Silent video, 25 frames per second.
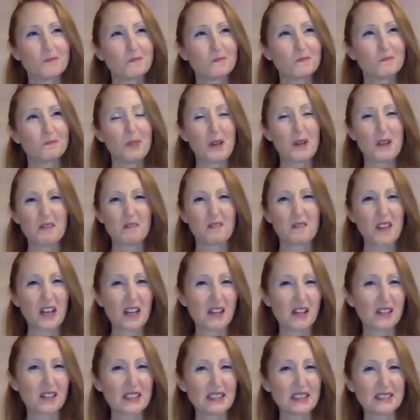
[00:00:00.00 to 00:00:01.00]
but
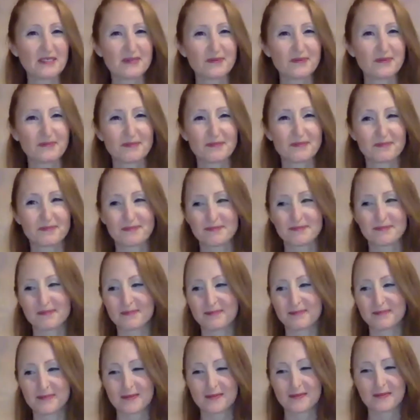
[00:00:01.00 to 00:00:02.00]
very
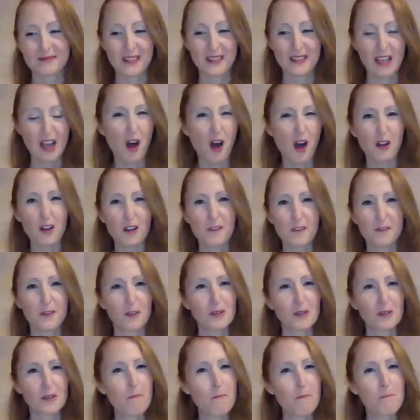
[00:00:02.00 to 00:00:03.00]

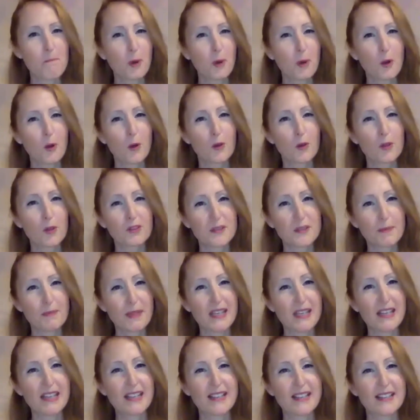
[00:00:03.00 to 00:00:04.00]
colorful and bold
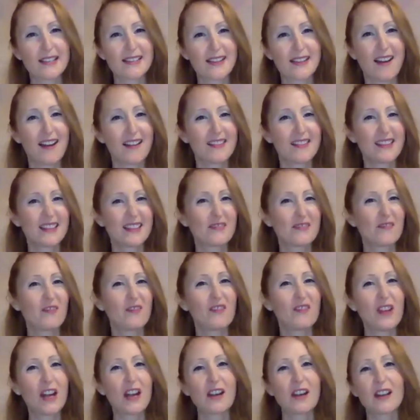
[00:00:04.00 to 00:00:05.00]
piece on this
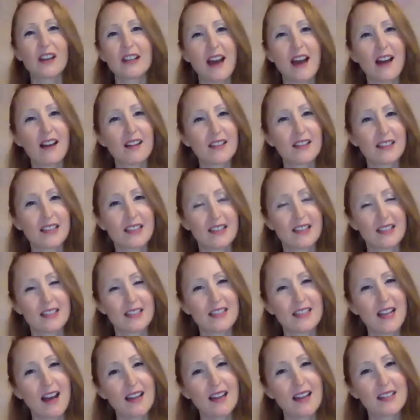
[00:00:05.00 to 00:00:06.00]
very elegant
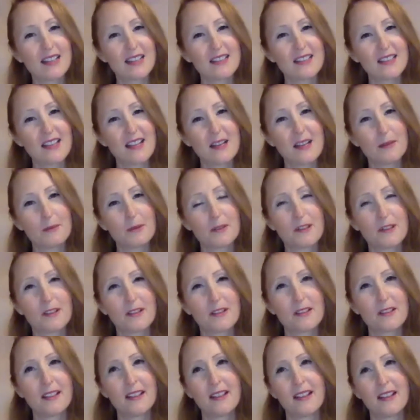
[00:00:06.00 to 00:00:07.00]
dining
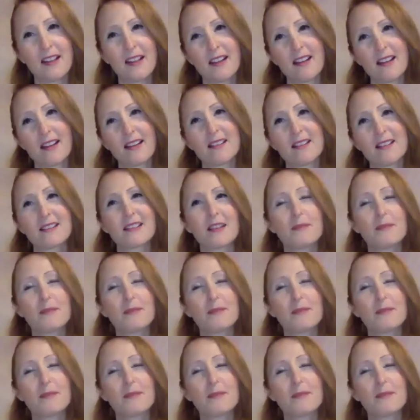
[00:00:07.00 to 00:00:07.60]
table, to